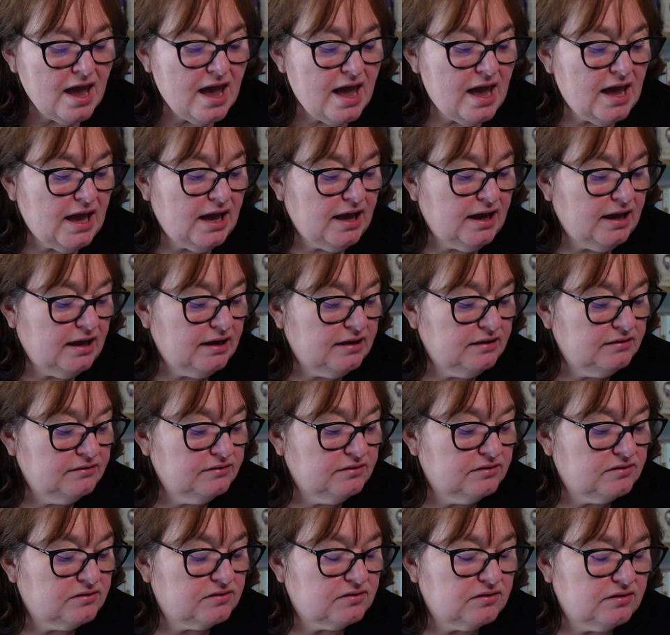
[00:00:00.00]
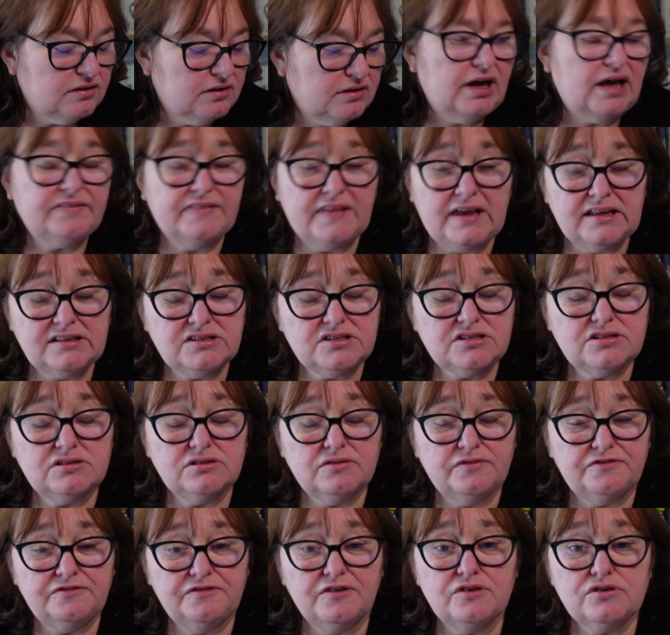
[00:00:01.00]
And that's
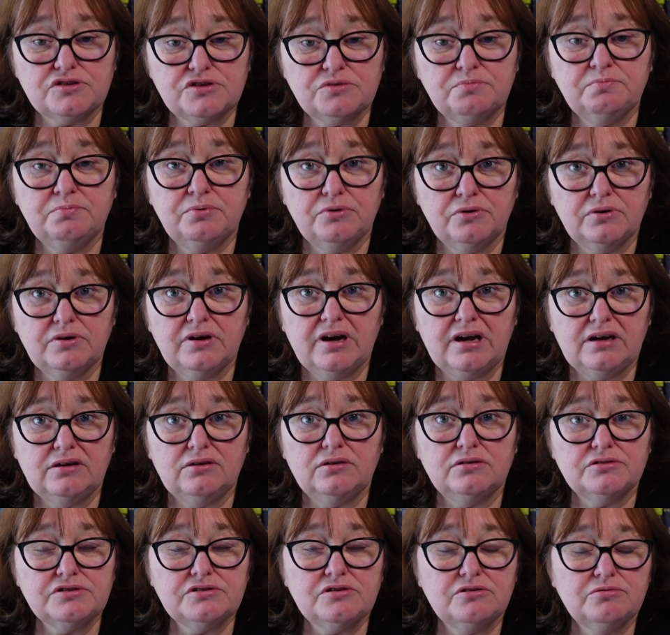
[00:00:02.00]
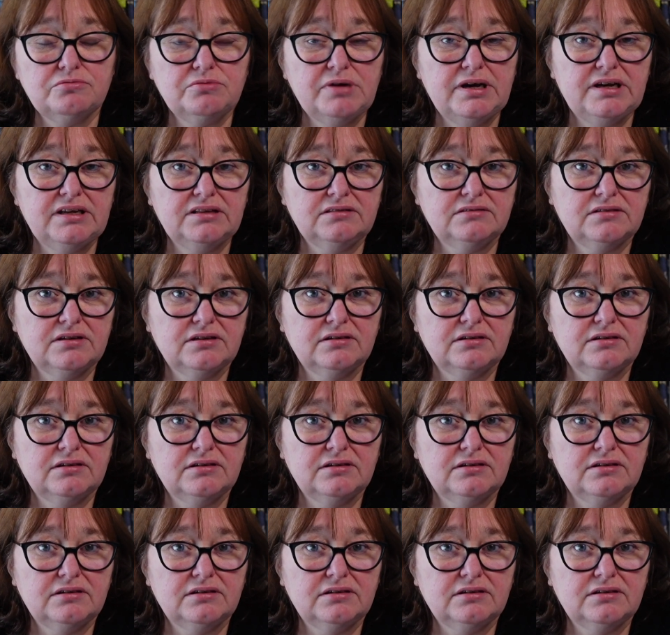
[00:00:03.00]
the first book I also read,